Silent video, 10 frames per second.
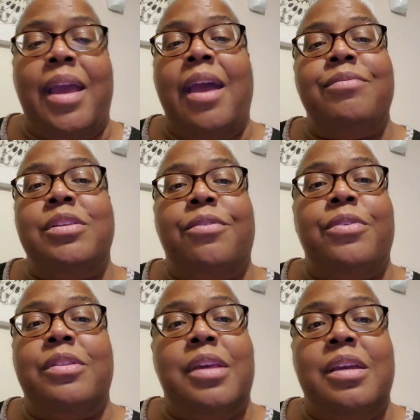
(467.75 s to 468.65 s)
They have
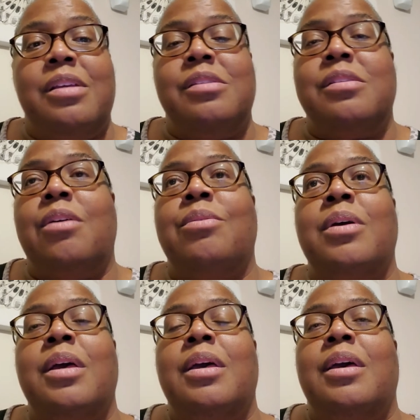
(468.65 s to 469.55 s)
different things. So
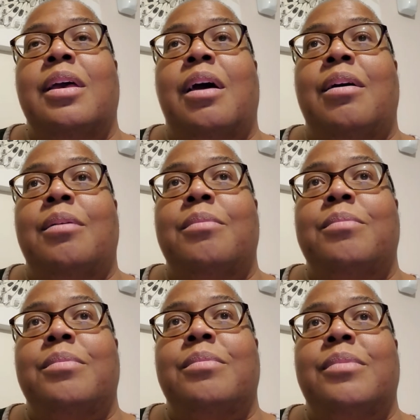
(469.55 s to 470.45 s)
um,